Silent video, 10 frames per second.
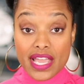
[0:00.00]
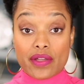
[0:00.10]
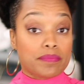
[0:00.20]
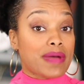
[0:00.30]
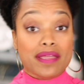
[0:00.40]

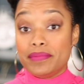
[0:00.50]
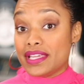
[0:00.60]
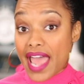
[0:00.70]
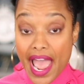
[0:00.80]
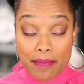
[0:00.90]
Now, it might
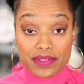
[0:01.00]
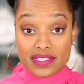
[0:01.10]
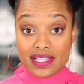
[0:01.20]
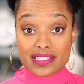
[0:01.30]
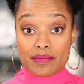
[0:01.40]
be an app
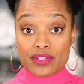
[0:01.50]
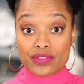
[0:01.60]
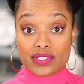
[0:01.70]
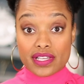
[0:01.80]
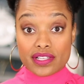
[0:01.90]
that does some of
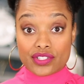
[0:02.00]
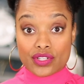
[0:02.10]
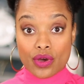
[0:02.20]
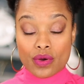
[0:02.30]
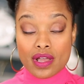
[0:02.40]
those things,
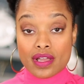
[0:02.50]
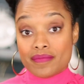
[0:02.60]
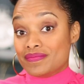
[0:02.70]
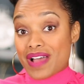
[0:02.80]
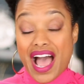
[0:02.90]
so
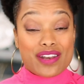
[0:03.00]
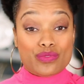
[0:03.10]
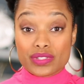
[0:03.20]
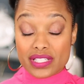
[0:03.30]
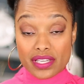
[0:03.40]
I
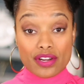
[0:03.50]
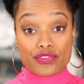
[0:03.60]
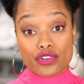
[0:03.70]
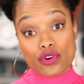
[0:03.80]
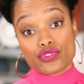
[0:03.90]
don't really care
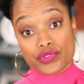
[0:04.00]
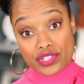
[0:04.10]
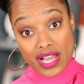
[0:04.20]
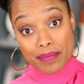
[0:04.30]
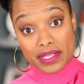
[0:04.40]
for grocery
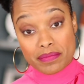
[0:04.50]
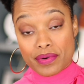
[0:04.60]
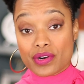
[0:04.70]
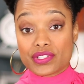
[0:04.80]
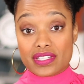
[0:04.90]
shopping in
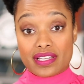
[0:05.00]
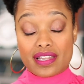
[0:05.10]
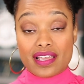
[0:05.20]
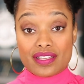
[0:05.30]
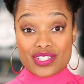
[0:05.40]

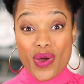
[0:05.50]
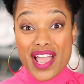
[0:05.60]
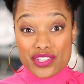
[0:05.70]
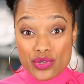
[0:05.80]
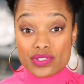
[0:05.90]
person. So
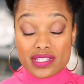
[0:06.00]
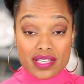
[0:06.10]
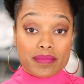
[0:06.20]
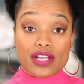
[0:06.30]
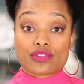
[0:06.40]
I usually
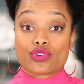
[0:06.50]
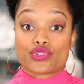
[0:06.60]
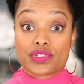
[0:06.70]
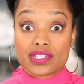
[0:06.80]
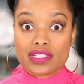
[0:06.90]
get my
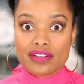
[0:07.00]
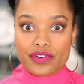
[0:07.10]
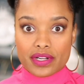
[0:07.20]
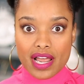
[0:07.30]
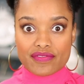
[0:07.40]
groceries
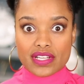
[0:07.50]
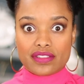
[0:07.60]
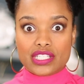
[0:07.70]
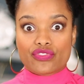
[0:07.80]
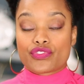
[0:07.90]
delivered, and I've
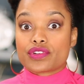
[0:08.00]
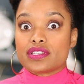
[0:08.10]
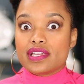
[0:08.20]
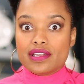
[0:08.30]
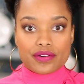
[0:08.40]
done this for
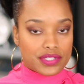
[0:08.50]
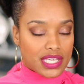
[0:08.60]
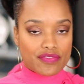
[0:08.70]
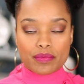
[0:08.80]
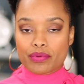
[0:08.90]
years,
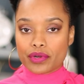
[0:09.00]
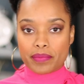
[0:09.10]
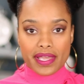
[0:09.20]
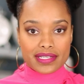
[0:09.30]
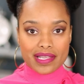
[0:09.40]
even
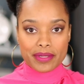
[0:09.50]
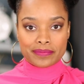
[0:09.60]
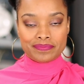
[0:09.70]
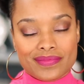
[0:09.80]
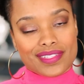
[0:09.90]

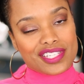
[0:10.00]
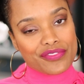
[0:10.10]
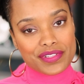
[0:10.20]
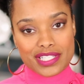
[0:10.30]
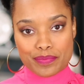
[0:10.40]
pre-pandemic. The
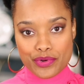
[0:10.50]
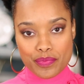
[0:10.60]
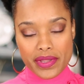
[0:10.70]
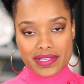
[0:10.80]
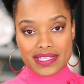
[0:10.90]
difference is
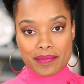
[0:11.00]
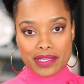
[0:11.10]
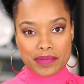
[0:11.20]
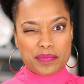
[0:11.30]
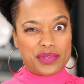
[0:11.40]

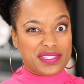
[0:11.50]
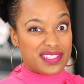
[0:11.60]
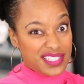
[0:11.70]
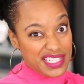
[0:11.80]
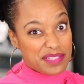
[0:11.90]
pre-pandemic, people used to
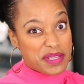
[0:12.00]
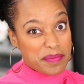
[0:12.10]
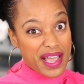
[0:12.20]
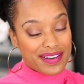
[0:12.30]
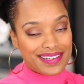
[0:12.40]
tease me
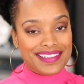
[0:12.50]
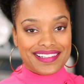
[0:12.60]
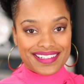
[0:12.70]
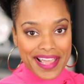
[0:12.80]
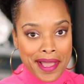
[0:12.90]
about it.
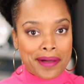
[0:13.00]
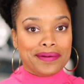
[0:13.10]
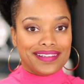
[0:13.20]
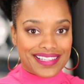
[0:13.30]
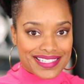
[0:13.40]

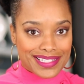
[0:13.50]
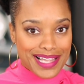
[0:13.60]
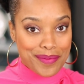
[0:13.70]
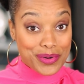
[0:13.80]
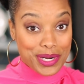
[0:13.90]
Now, it's a
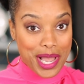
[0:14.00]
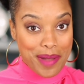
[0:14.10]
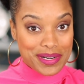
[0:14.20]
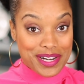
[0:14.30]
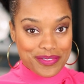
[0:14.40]
lot more
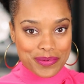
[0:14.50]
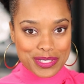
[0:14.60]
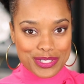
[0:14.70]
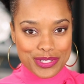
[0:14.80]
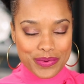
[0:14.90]
common and
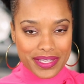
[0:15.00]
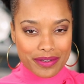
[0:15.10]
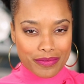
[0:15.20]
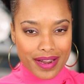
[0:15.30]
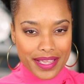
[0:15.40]
everyone's doing
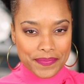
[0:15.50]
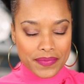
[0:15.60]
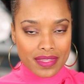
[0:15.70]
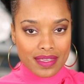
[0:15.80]
it, right?